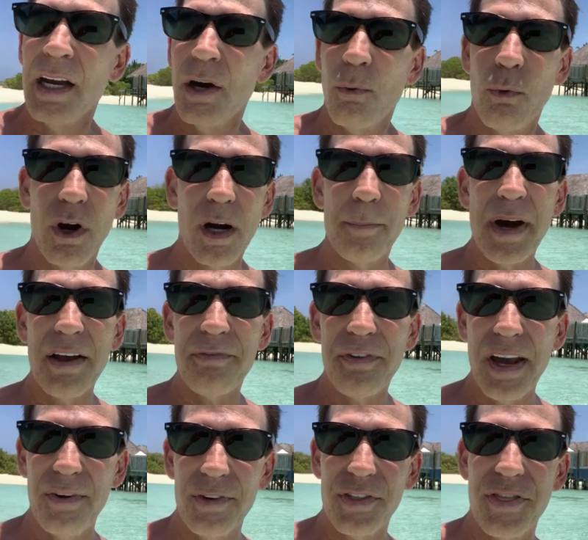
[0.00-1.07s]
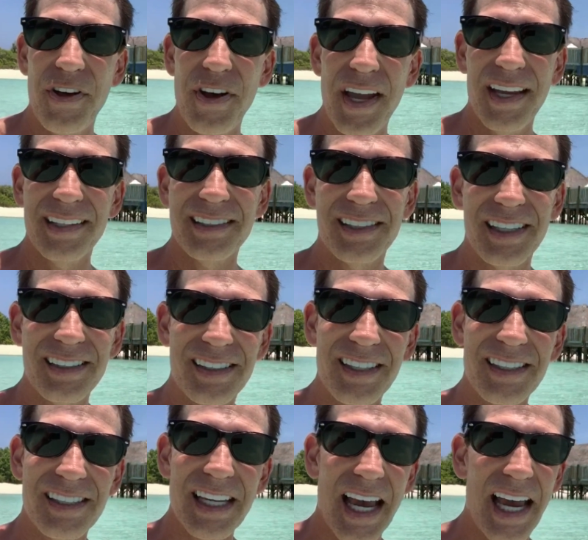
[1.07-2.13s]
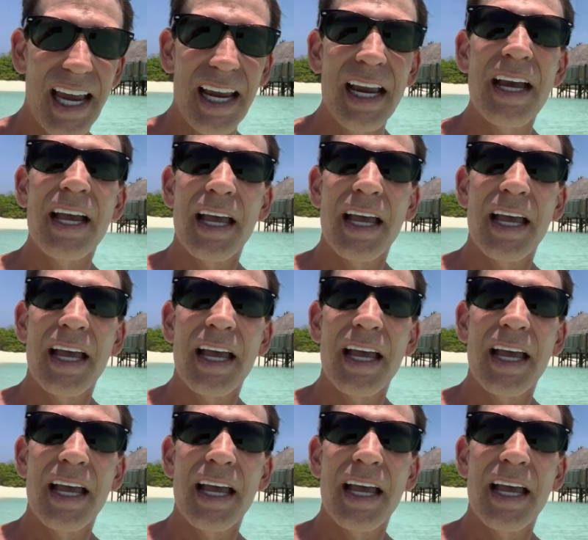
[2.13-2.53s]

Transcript: One of my favorite things is to say,